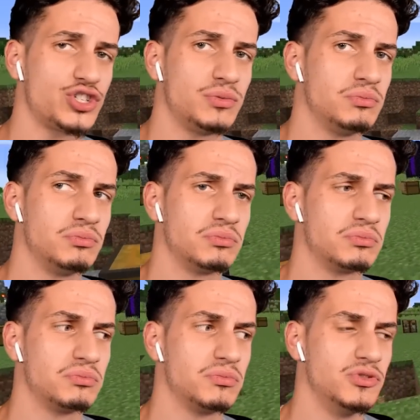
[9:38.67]
No.
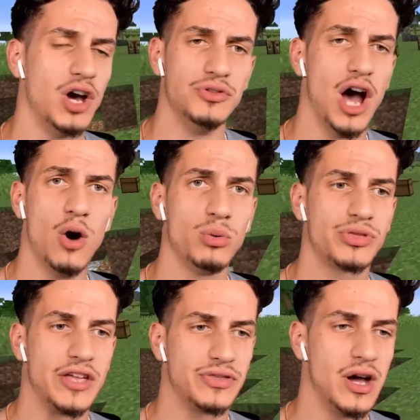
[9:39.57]
No, no,
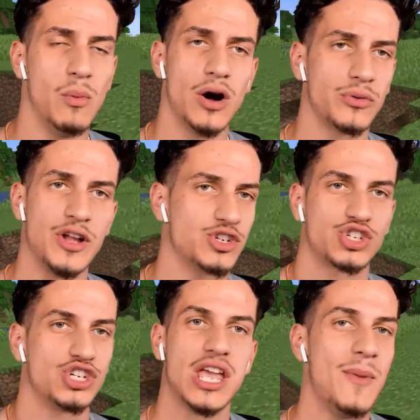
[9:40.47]
that, that well, no, just,
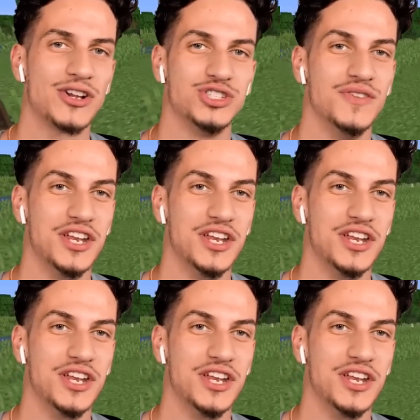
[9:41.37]
just keep watching the video.